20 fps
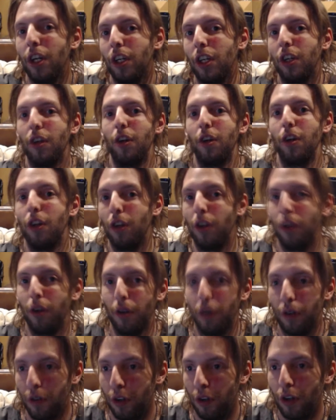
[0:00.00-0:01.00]

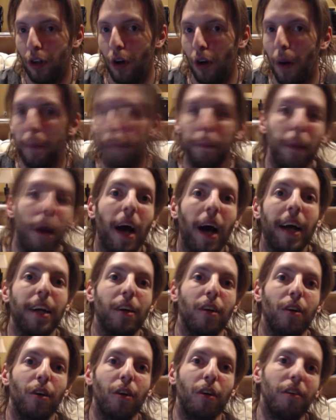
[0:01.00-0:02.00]
you're a
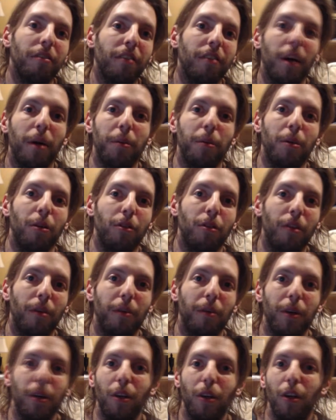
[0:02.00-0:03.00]
miner or a farmer or
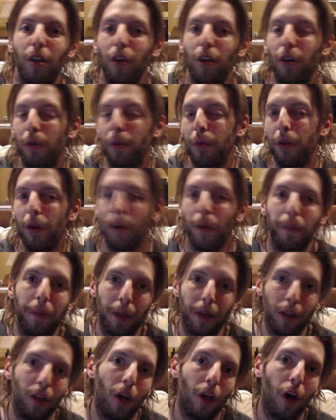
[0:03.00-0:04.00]
someone, you're
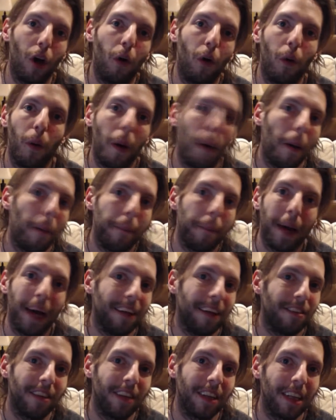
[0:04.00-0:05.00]
below
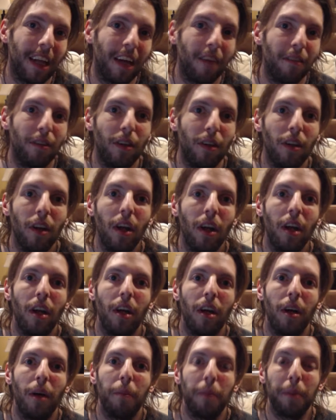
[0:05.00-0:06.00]
peasant level,
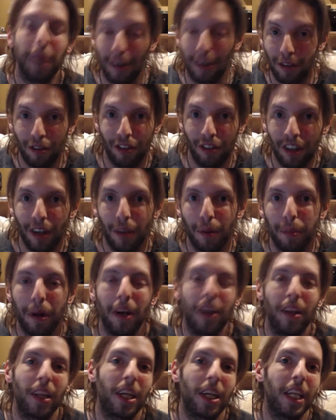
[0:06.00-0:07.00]
but you're still
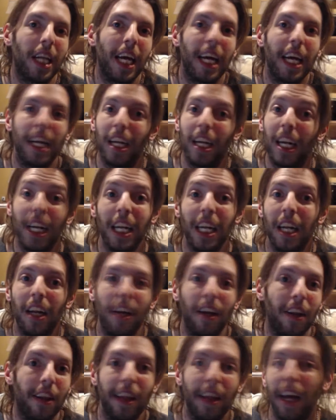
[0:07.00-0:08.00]
part of the clan.
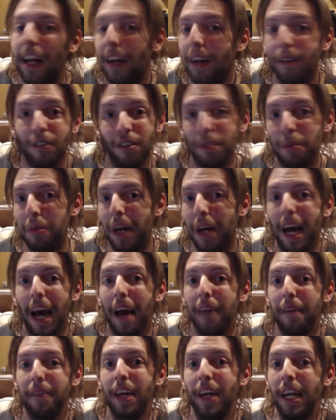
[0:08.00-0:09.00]
No, they don't seem to
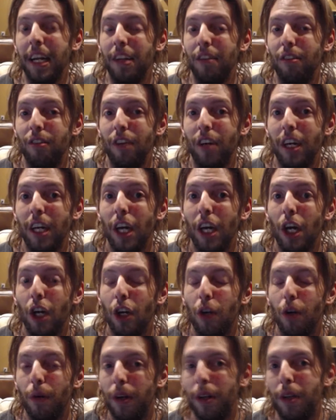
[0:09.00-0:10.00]
have that. It's like
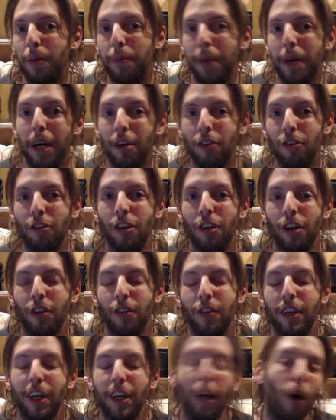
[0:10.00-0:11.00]
you either bear
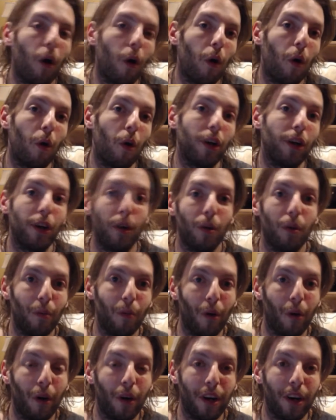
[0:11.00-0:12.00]
children or you're a
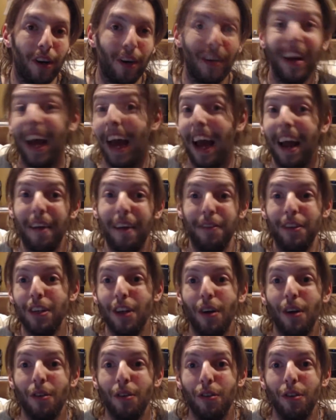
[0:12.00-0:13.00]
warrior, and if you
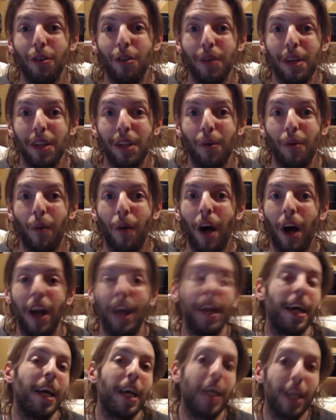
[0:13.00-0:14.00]
don't do either
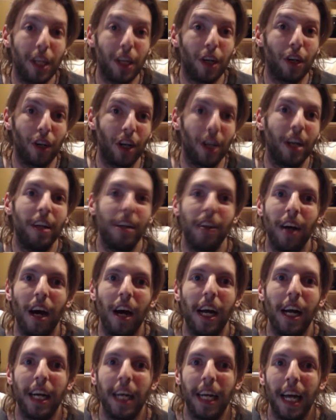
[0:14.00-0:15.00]
one, you're gonna
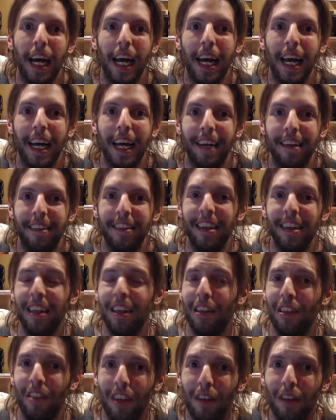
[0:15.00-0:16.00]
die. And
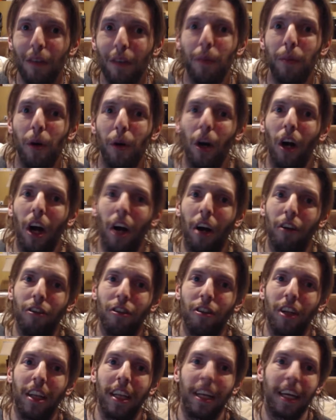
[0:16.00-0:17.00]
it's even more harsh
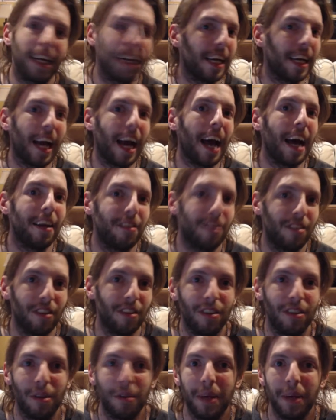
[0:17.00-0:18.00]
than like a caste
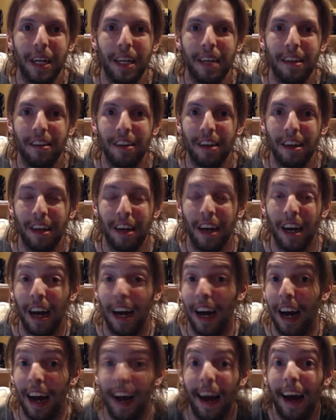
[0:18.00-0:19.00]
system. And
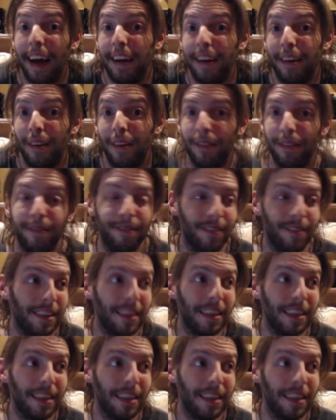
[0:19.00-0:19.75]
I don't